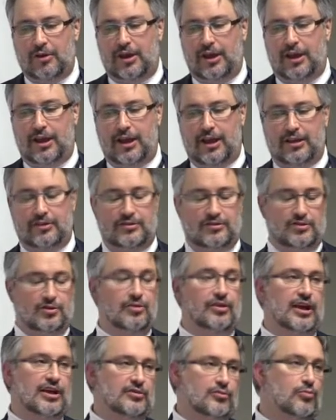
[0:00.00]
And
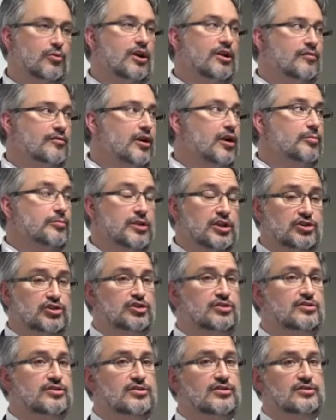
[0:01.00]
so that's one of our
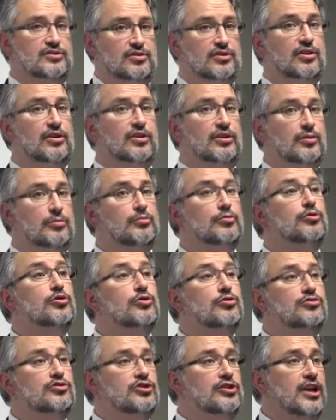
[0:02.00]
missions, is to
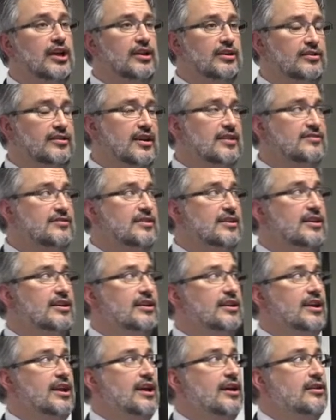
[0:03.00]
improve genetic testing
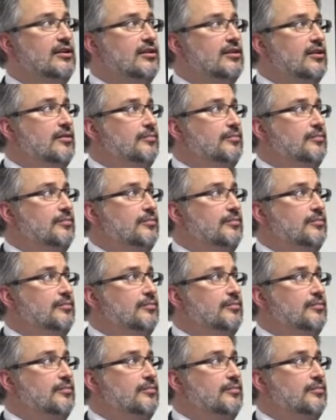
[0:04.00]
in Canada.